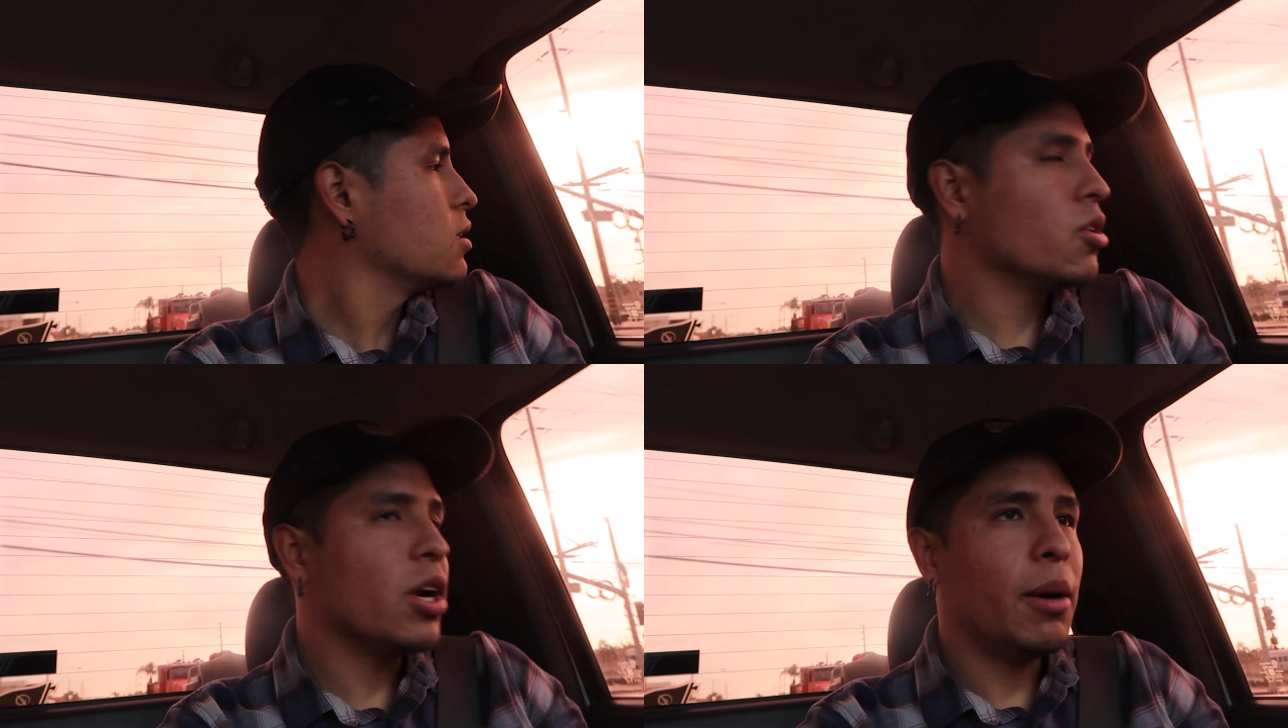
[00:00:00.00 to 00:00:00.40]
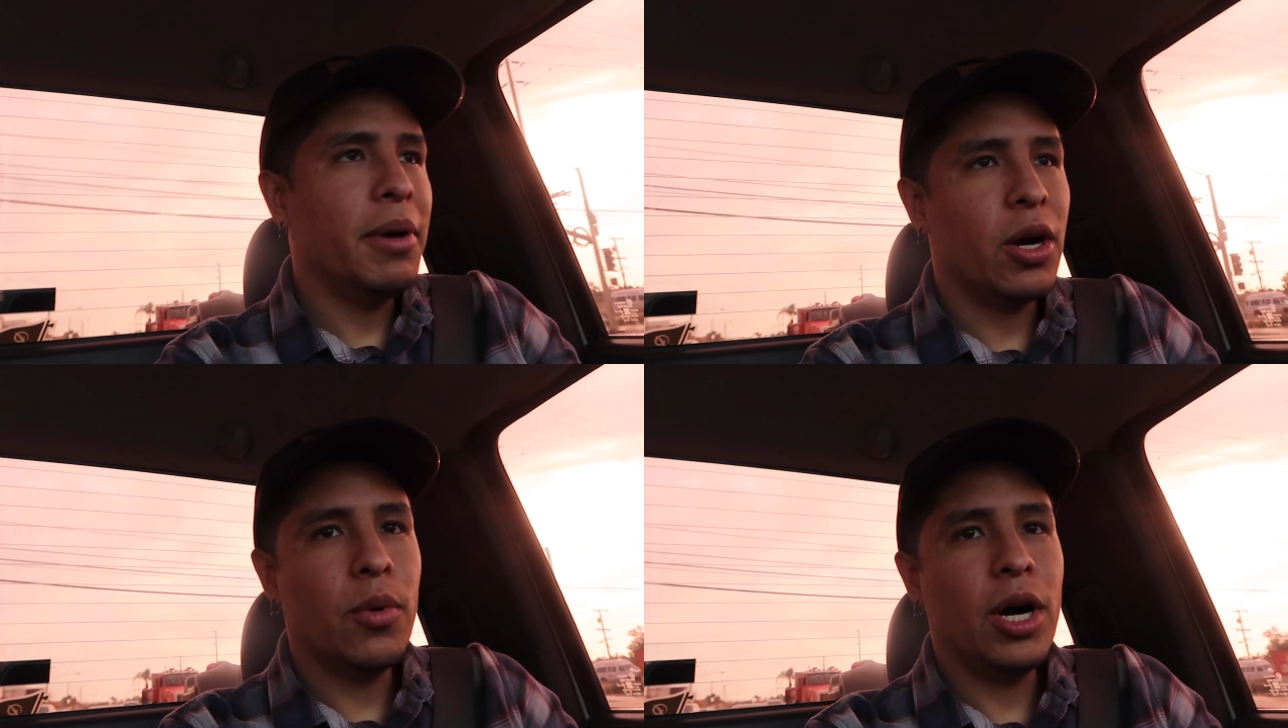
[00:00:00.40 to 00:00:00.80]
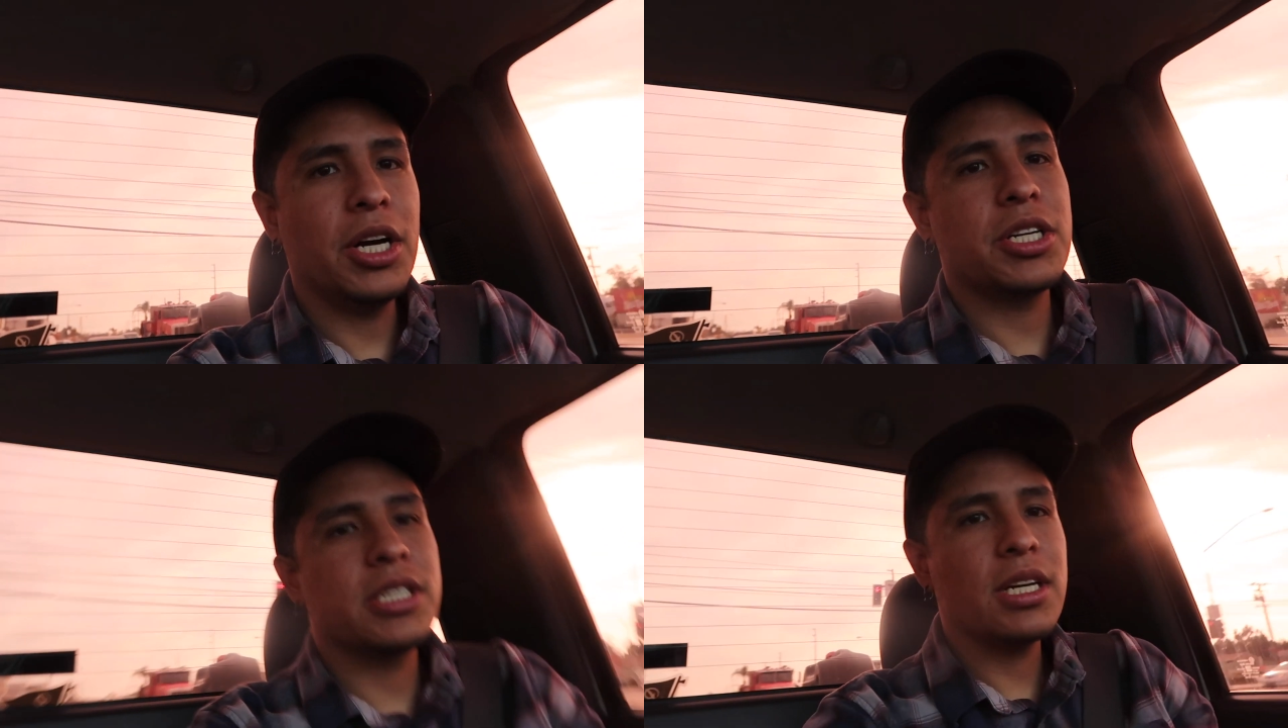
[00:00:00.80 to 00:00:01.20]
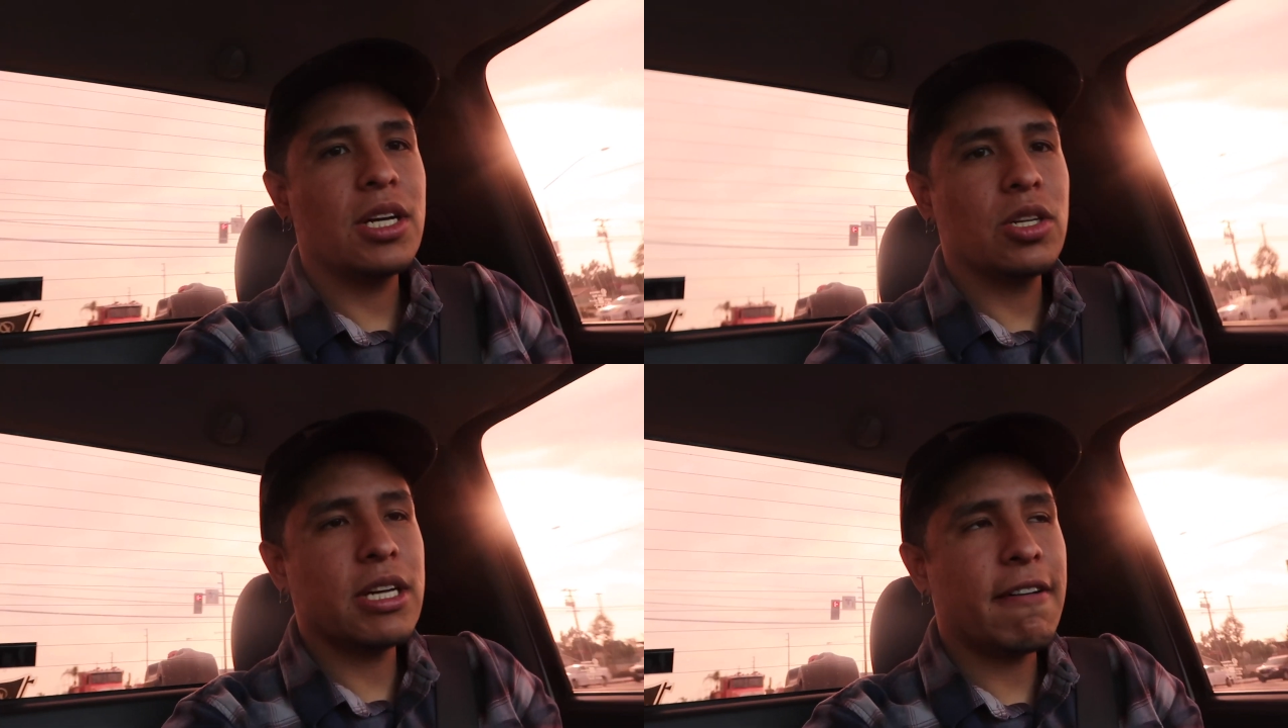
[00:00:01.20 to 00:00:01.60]
So now I'm in a rush because they
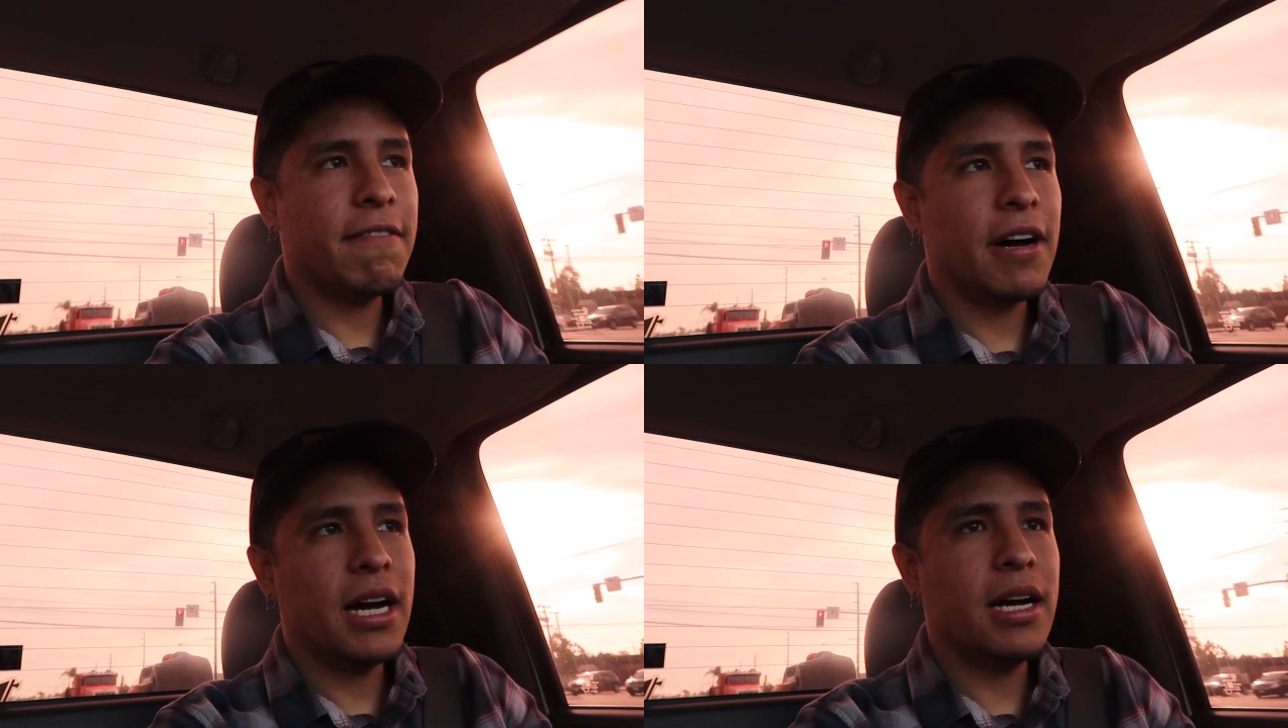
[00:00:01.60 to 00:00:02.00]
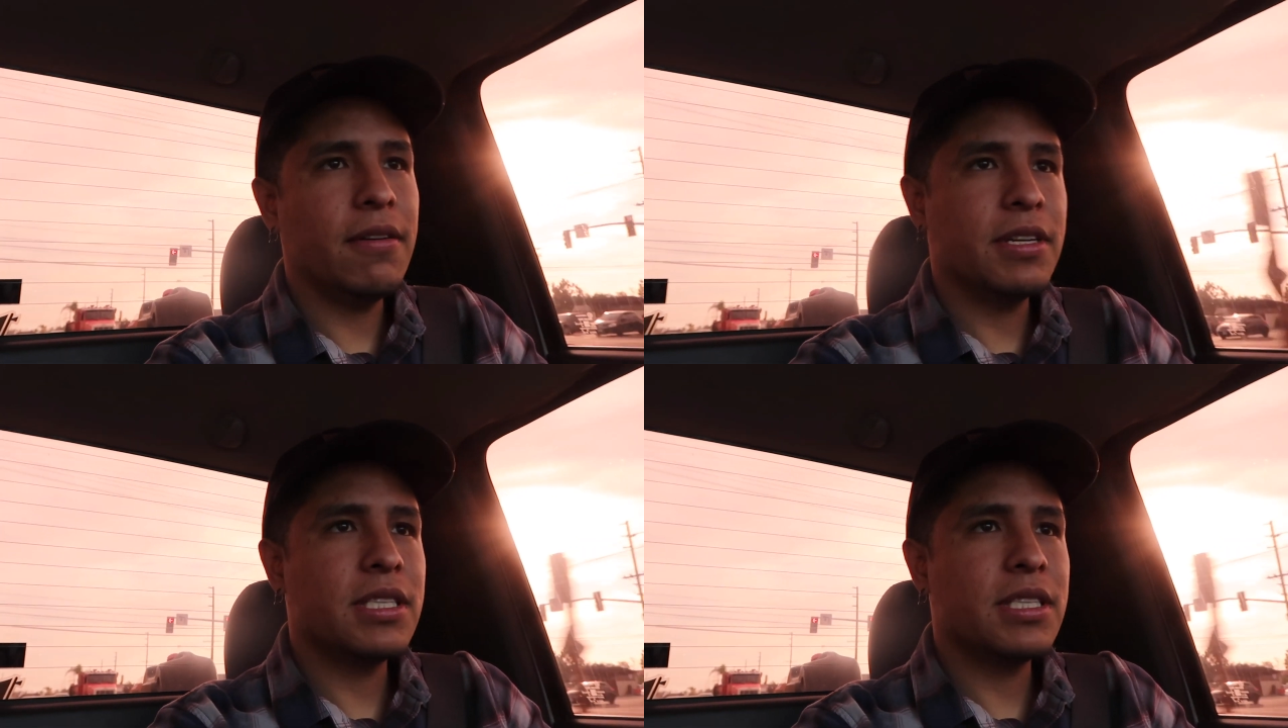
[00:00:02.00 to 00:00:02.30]
close at 5.